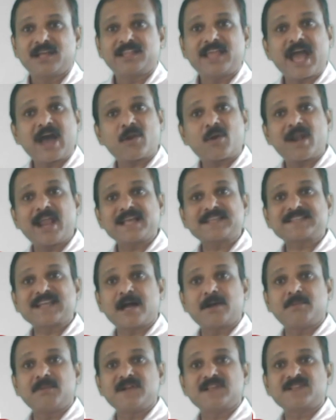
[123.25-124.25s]
they are all
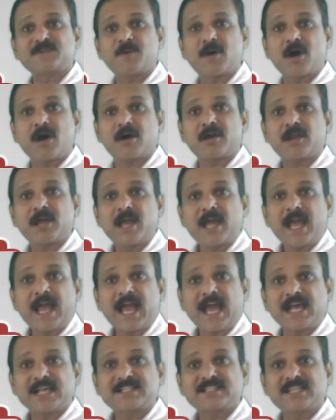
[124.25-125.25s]
examples for
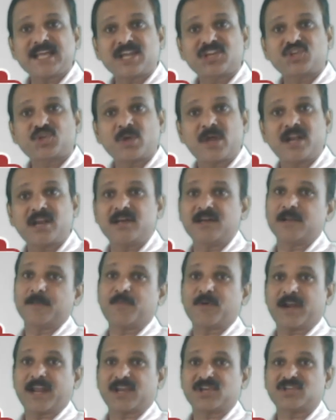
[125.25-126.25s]
asexual
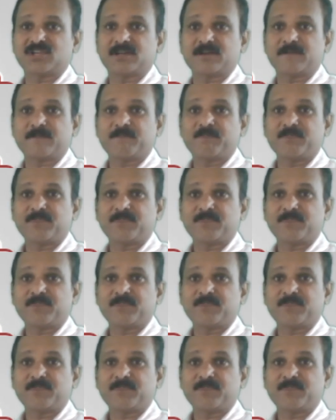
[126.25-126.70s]
reproduction.